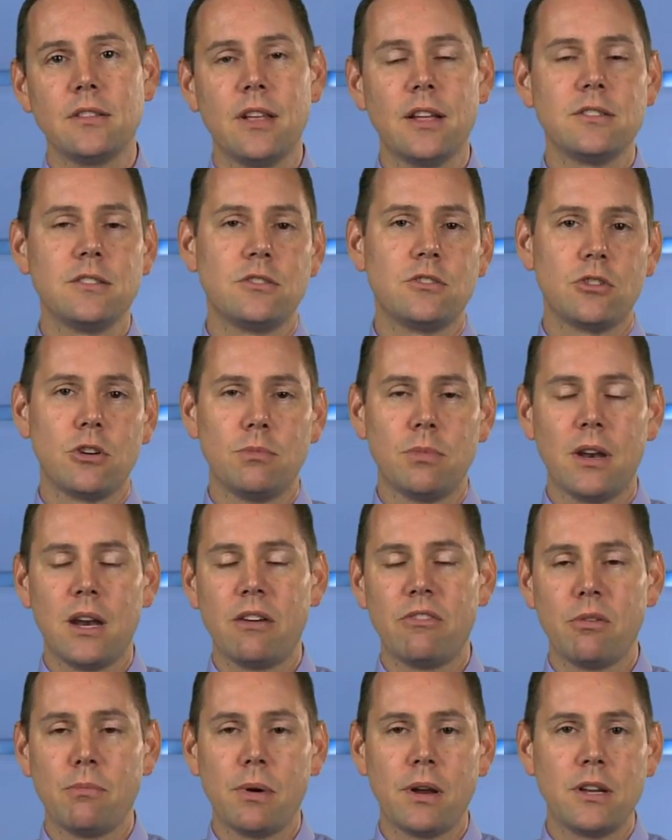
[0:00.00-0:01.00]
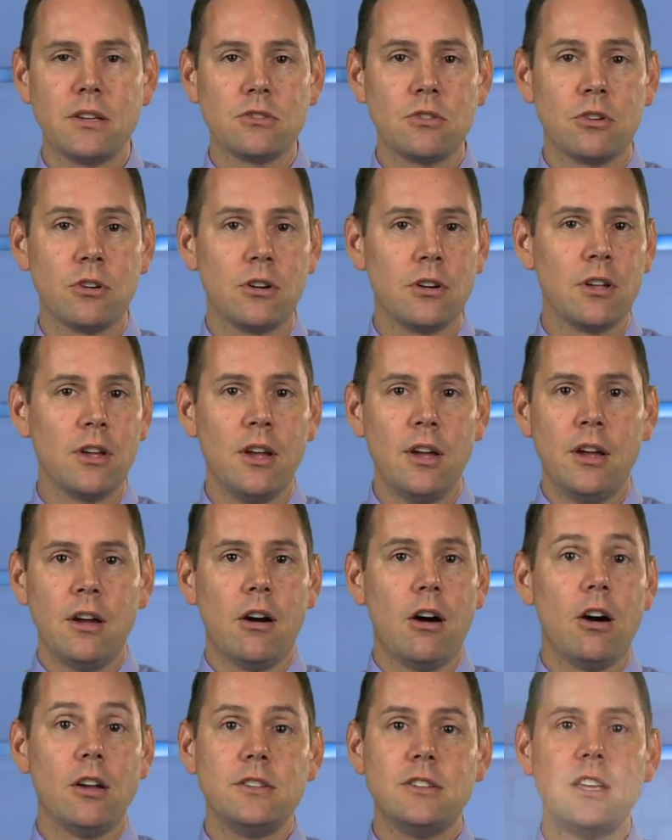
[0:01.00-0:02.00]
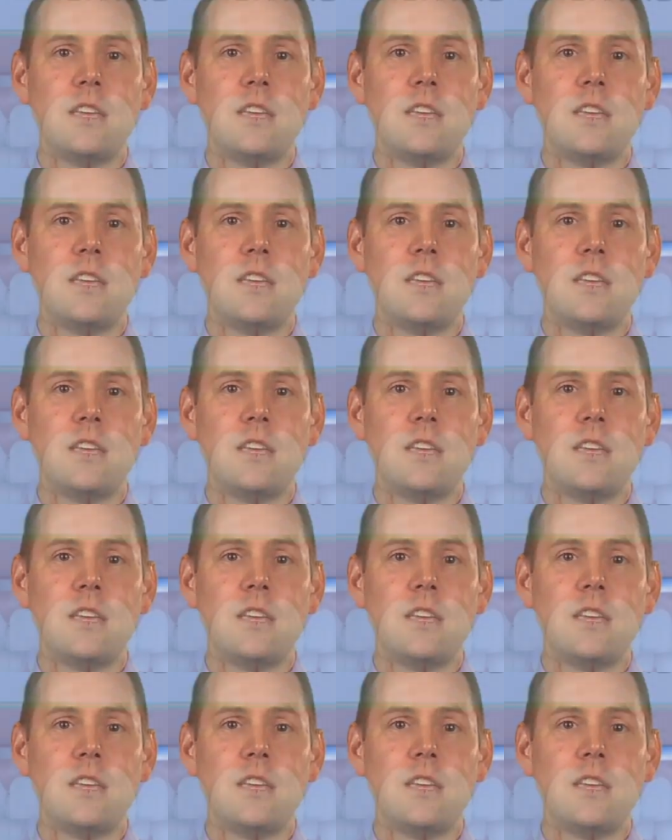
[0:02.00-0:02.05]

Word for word: and that's a term that everybody's heard on